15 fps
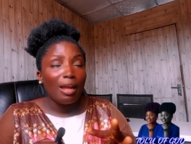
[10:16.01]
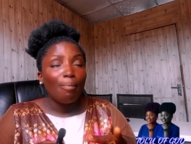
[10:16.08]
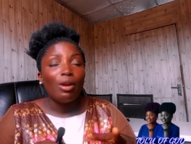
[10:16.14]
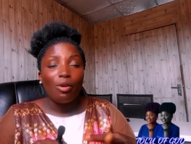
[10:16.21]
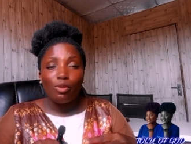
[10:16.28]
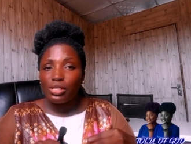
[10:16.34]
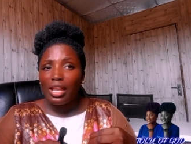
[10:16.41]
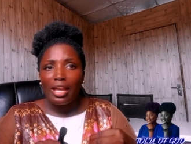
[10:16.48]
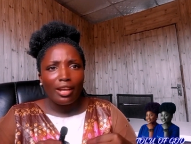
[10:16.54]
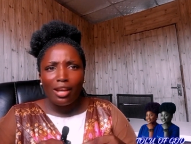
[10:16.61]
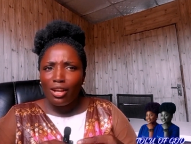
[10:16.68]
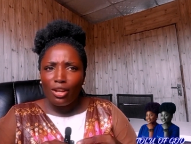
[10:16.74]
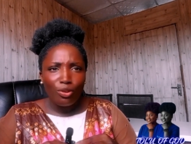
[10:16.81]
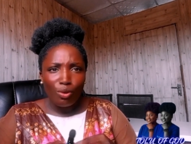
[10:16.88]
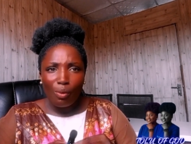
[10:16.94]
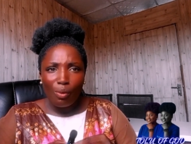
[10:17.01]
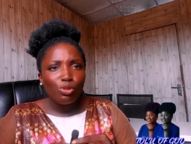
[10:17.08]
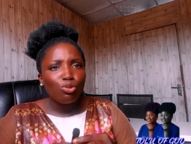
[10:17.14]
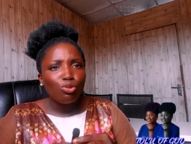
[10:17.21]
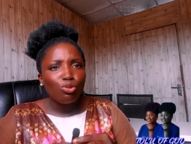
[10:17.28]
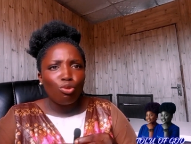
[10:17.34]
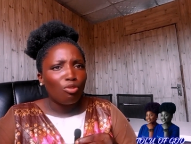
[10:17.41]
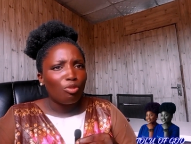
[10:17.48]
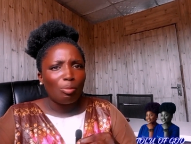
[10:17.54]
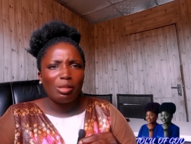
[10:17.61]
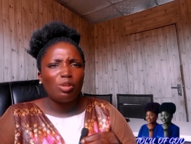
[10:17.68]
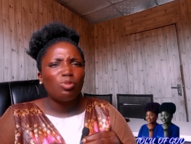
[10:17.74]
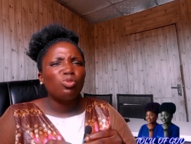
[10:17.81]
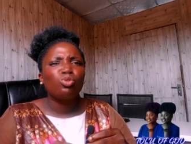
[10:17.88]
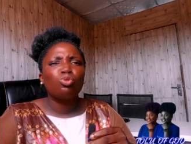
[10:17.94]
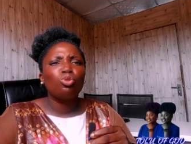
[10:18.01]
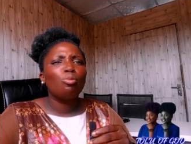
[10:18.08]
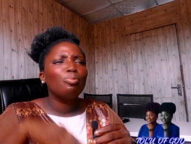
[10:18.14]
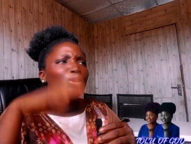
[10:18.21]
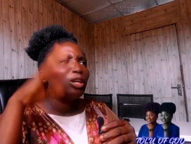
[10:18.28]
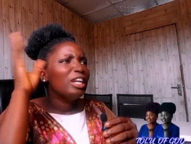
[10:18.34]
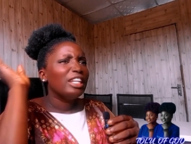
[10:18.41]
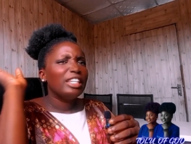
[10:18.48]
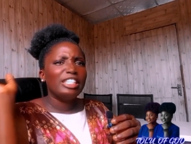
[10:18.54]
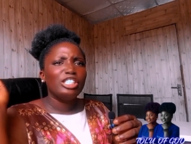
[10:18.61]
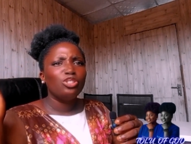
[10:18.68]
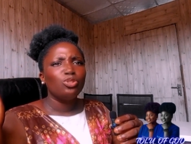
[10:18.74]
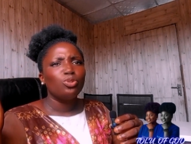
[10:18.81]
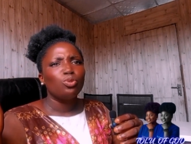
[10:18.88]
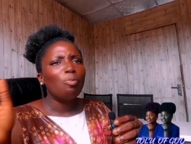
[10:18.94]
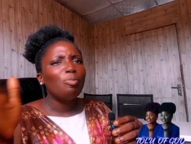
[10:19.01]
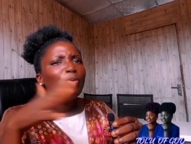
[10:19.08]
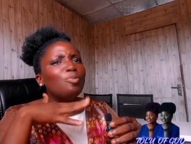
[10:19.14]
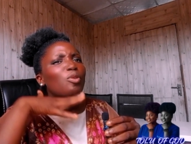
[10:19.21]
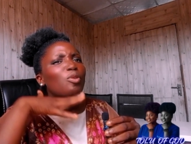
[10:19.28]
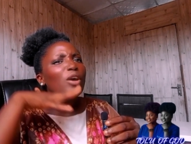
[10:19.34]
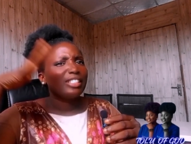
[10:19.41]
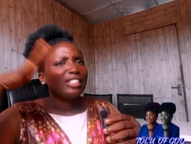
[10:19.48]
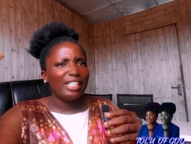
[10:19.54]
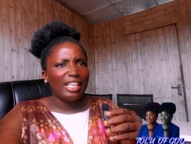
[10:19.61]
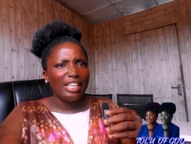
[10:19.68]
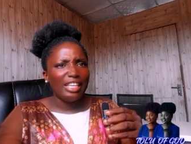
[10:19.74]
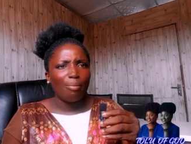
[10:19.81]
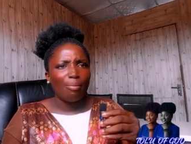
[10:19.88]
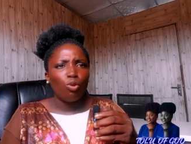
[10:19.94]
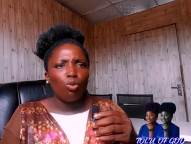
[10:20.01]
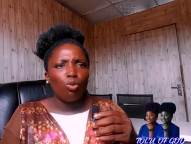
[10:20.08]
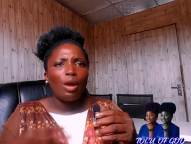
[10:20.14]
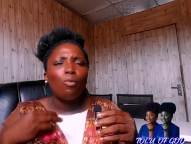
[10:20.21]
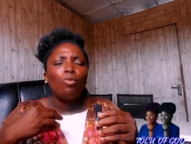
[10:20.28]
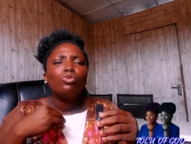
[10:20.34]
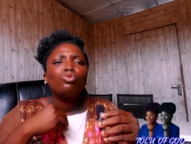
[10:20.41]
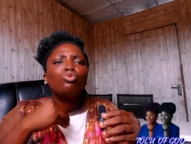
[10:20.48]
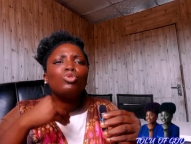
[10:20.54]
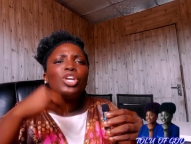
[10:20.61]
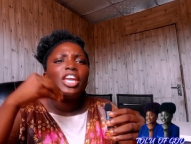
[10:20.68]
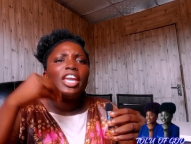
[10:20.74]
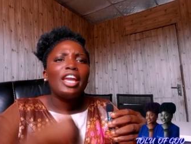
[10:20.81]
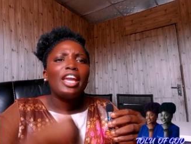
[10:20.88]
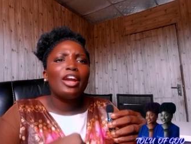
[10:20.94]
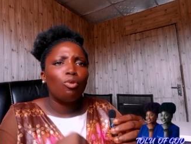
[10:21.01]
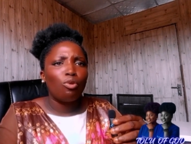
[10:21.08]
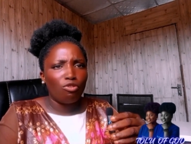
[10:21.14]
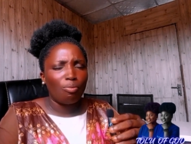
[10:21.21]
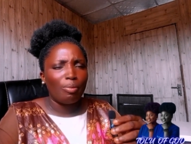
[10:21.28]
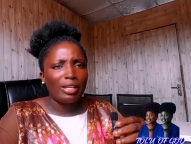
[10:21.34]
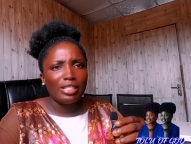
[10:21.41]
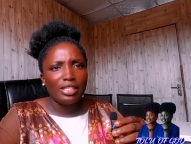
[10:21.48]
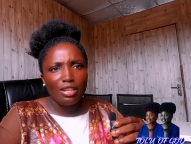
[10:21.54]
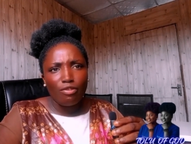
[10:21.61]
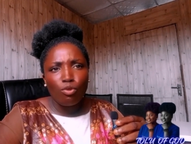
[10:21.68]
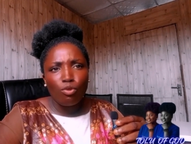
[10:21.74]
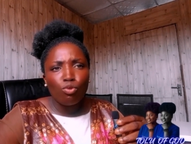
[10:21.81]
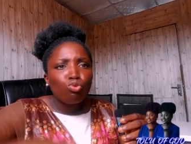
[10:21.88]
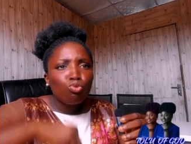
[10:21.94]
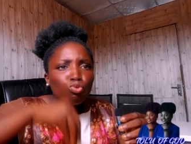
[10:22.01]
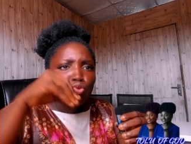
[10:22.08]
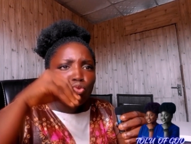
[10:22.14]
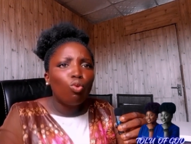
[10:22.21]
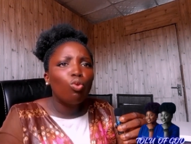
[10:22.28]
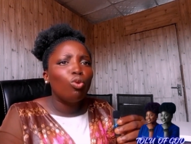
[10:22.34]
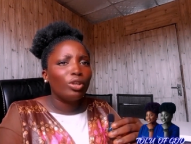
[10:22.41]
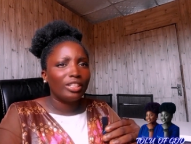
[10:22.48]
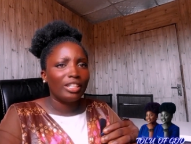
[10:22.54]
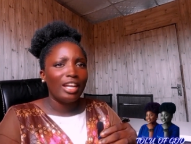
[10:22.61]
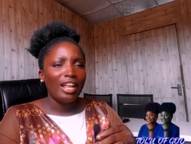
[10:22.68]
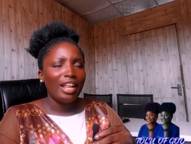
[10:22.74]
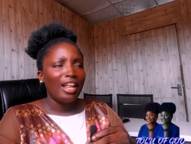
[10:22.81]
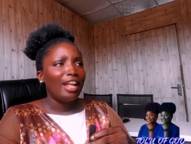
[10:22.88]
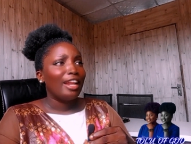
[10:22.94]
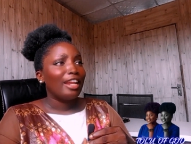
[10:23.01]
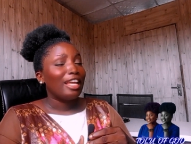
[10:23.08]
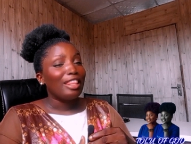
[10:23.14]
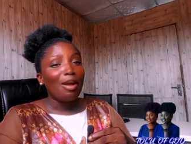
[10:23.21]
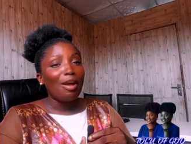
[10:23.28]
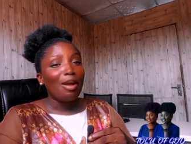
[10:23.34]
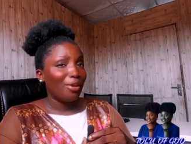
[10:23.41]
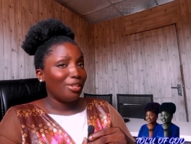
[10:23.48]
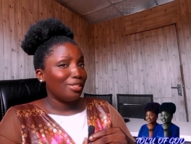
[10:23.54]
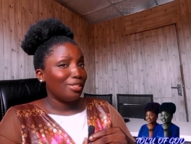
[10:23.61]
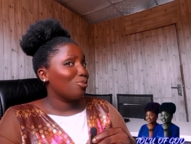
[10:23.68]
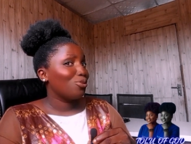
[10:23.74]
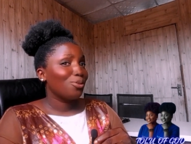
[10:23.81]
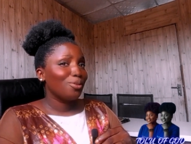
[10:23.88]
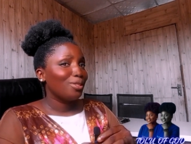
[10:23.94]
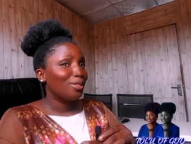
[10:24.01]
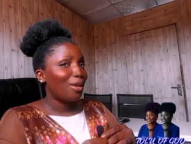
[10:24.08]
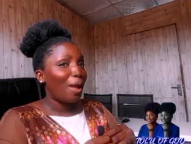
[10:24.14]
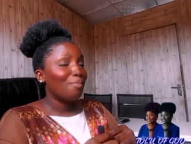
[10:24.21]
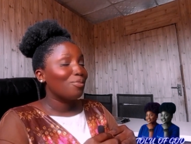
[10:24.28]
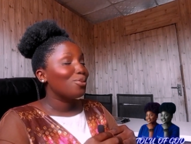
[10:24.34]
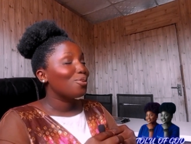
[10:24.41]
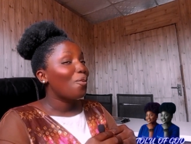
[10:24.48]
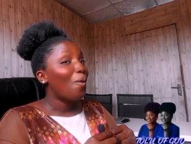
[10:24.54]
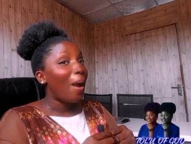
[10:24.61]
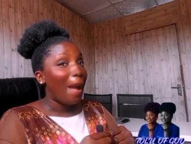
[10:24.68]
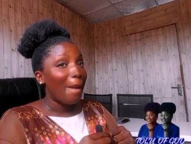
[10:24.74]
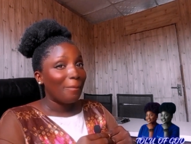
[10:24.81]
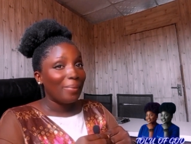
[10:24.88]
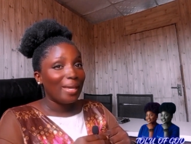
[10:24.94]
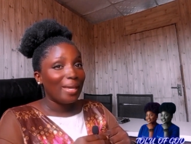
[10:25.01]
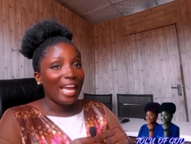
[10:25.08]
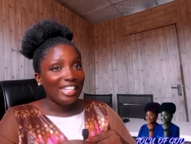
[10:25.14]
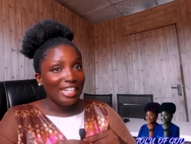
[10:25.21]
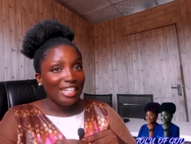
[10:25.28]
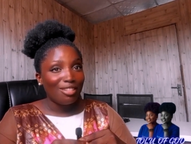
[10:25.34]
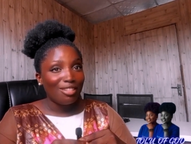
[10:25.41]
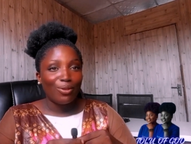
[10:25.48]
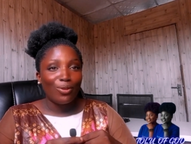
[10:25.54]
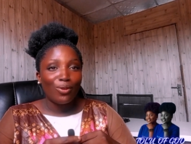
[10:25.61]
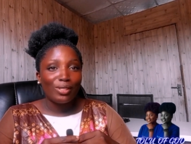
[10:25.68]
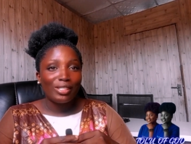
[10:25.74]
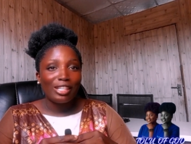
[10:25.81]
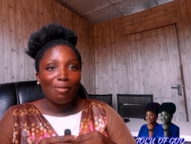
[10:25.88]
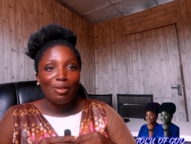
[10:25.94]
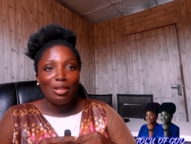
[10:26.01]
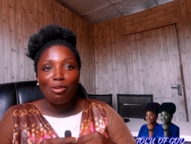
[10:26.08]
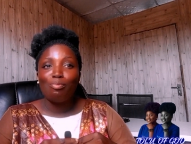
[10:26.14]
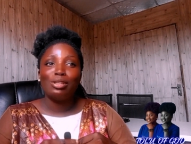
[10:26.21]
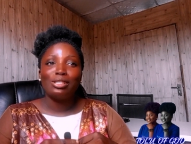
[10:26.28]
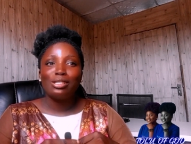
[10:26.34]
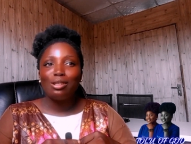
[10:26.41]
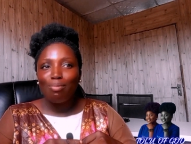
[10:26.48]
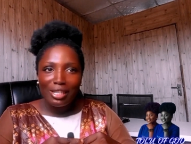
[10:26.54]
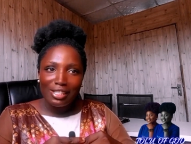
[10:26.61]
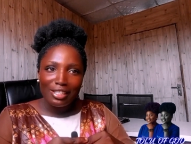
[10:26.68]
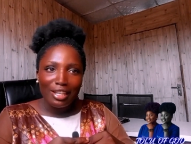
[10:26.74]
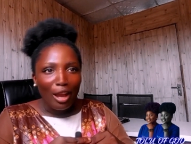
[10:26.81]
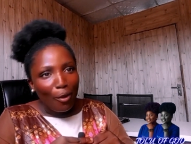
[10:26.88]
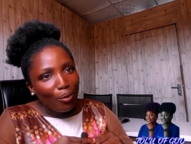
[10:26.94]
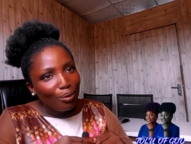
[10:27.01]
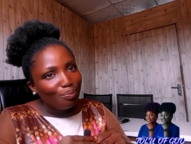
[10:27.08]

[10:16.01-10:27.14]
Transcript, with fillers: At that point I was like, no, I want to know God I want to stop listening to what people are saying about God. I want to hear God for myself. I want to know God. Now at that point, I'm so I'm so happy I did because I'm in a better place now.